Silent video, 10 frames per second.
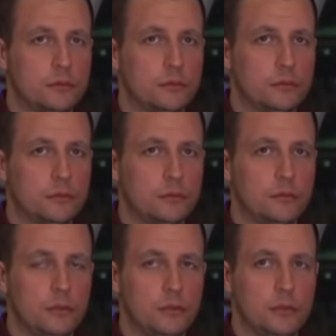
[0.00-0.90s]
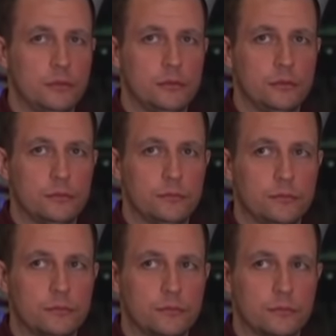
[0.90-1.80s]

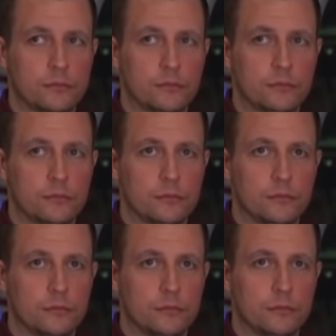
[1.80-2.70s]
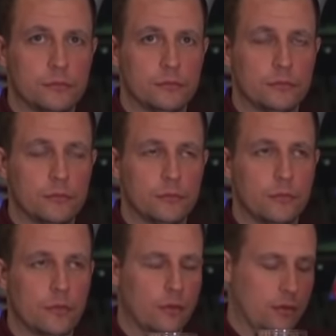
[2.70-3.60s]

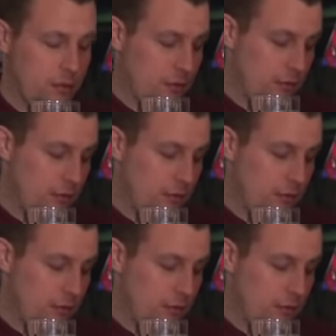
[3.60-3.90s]
(silent)